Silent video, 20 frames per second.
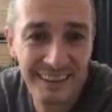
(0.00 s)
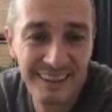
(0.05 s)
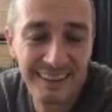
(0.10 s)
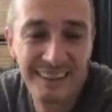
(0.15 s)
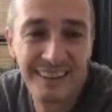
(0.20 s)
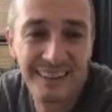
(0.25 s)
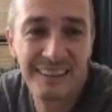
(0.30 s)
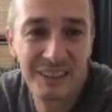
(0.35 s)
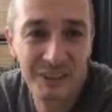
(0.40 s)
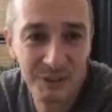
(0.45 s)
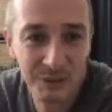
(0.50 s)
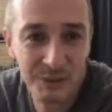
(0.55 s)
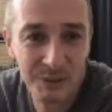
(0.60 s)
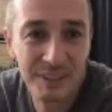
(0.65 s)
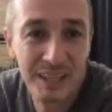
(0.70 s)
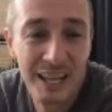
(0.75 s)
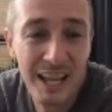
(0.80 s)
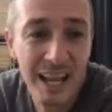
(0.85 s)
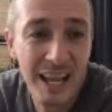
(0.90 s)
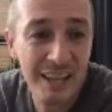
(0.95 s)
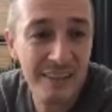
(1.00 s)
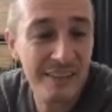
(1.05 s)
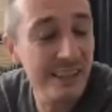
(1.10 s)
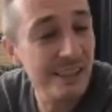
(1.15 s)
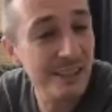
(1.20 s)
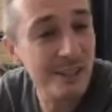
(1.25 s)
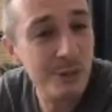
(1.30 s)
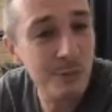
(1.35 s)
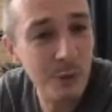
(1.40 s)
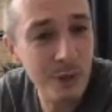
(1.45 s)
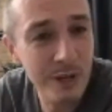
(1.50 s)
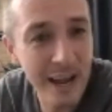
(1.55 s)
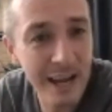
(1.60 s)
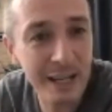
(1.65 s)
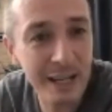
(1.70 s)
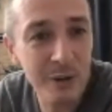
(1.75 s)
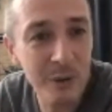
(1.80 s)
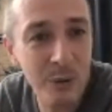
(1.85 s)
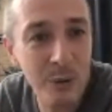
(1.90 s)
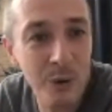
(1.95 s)
Yeah, good. This is what I
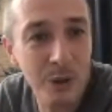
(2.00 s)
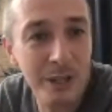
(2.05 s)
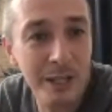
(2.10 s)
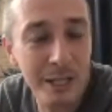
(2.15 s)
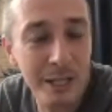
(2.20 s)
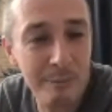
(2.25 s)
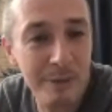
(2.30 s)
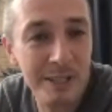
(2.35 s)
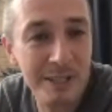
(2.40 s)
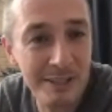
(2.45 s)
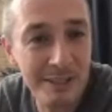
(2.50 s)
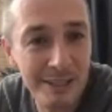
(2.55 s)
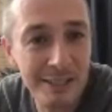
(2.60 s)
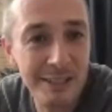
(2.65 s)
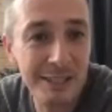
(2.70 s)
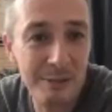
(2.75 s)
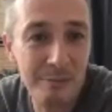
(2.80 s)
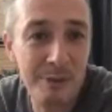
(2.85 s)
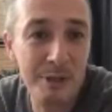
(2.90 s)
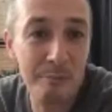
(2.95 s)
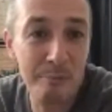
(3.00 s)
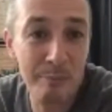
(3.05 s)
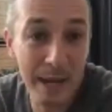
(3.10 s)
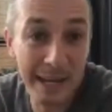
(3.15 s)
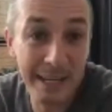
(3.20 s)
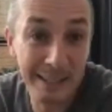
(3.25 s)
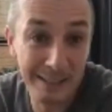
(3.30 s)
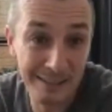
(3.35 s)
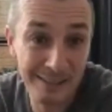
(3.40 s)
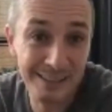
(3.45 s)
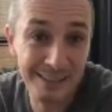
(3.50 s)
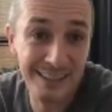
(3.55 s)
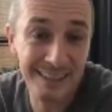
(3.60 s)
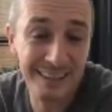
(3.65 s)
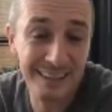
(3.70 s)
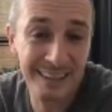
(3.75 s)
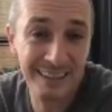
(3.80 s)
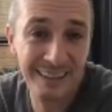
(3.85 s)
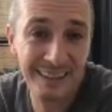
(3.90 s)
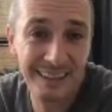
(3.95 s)
call in my system the base.
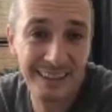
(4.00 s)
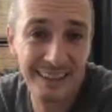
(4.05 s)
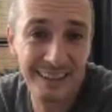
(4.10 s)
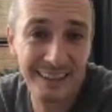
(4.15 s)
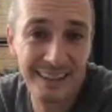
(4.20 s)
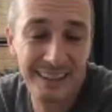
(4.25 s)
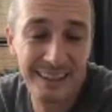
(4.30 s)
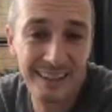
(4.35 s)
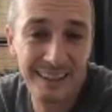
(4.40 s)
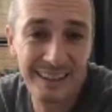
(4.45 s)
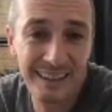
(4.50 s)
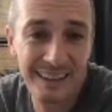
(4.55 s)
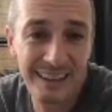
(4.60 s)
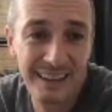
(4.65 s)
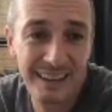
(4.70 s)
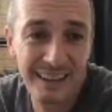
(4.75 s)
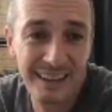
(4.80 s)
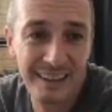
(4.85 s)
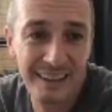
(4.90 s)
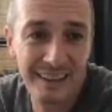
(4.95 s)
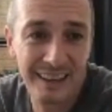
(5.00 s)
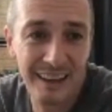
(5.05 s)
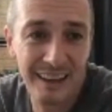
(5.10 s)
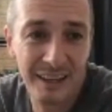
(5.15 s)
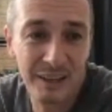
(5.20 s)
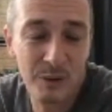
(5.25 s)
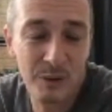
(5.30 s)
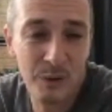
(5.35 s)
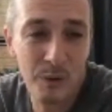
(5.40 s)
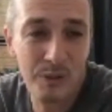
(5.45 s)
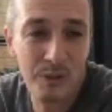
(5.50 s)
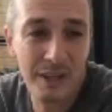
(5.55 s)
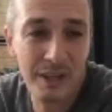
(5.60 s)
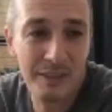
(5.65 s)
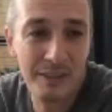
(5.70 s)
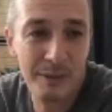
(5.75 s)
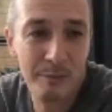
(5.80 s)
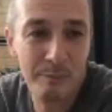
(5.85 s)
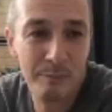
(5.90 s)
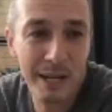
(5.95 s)
I call
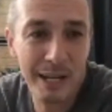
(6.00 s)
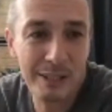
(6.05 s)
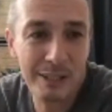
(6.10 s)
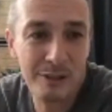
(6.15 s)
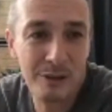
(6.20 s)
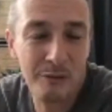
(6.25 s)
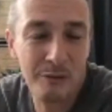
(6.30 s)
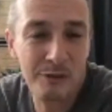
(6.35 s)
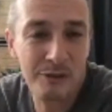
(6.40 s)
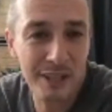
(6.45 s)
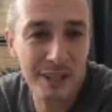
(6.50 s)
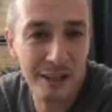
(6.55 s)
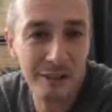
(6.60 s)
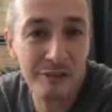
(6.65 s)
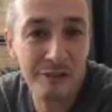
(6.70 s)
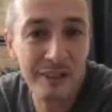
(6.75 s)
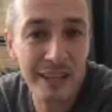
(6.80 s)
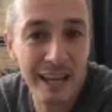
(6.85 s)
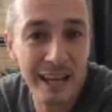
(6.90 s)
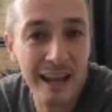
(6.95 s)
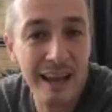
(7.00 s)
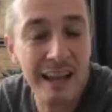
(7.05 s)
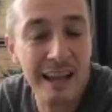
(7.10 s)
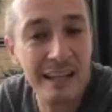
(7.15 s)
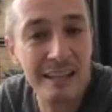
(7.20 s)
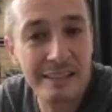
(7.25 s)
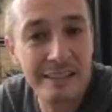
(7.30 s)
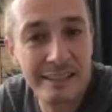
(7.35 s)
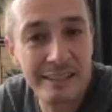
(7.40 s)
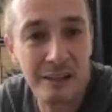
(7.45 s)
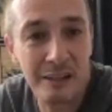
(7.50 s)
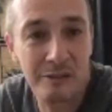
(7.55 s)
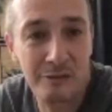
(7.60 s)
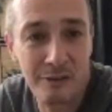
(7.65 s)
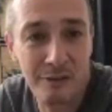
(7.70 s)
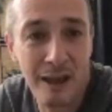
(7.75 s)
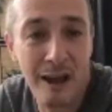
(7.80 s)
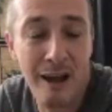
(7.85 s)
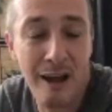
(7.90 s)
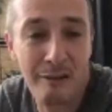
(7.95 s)
that the base of self-care and
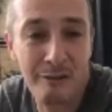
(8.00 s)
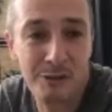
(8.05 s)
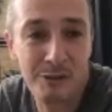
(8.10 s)
self-love.